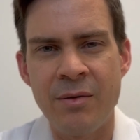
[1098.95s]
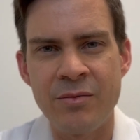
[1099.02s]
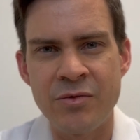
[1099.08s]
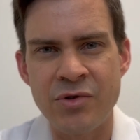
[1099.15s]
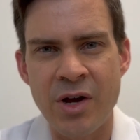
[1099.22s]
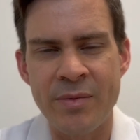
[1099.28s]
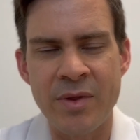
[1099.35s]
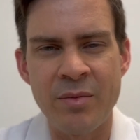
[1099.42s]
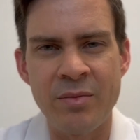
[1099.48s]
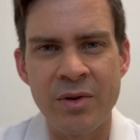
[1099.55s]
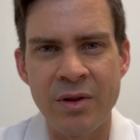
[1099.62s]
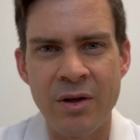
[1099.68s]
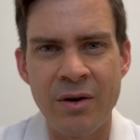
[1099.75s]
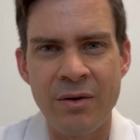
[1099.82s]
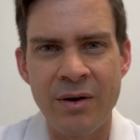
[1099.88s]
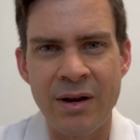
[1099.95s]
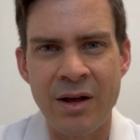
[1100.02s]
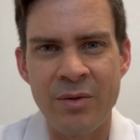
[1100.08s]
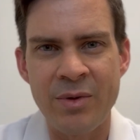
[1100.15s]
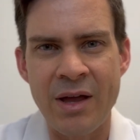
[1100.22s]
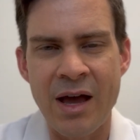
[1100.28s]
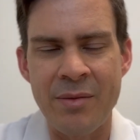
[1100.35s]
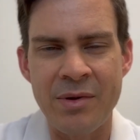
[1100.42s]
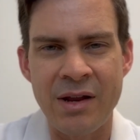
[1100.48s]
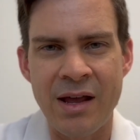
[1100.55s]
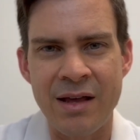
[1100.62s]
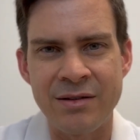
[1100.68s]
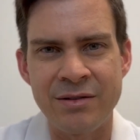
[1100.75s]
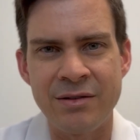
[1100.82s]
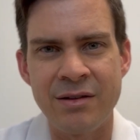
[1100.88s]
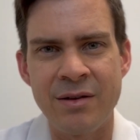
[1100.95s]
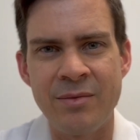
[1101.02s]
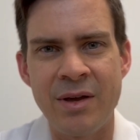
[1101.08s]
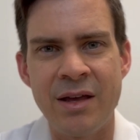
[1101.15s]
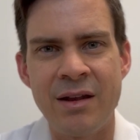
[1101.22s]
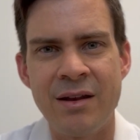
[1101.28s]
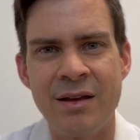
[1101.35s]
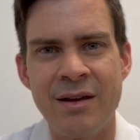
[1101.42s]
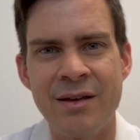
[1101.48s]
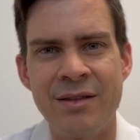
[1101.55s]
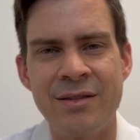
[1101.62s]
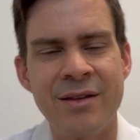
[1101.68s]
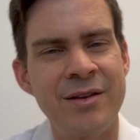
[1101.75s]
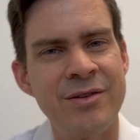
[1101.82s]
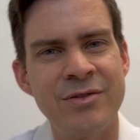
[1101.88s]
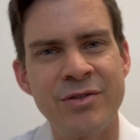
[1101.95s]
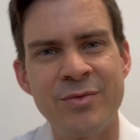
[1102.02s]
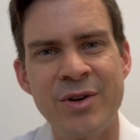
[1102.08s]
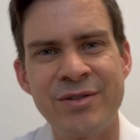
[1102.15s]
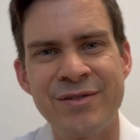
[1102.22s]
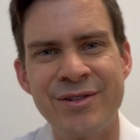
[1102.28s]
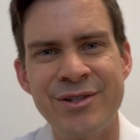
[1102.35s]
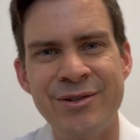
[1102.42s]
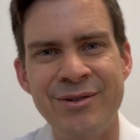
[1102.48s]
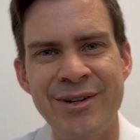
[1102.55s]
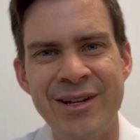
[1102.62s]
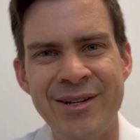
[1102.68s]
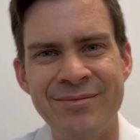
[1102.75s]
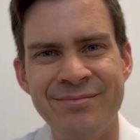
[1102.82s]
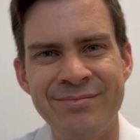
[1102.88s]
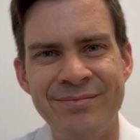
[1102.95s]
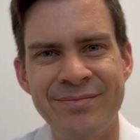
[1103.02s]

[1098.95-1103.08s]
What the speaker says: Drop them below and I'll be happy to answer them. And thank you so much for tuning in.